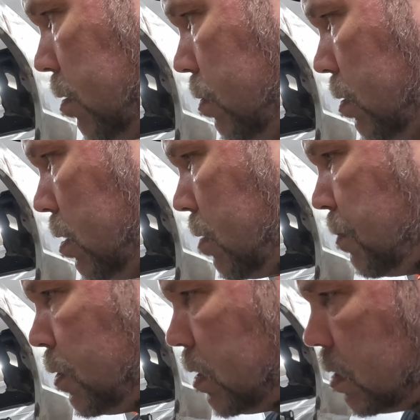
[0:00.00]
looking
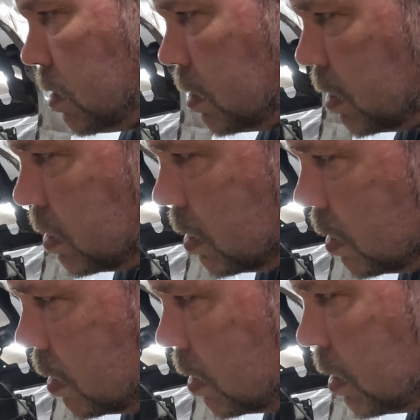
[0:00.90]
pretty good.
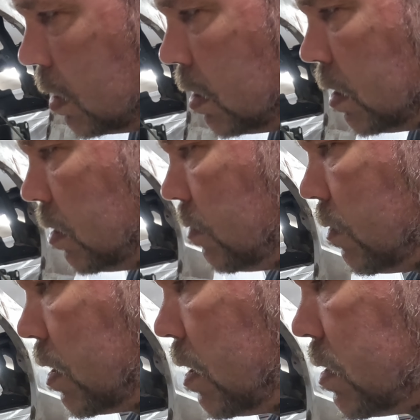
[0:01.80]
And
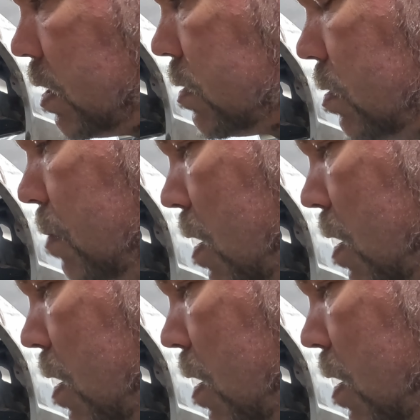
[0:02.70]
we gotta take some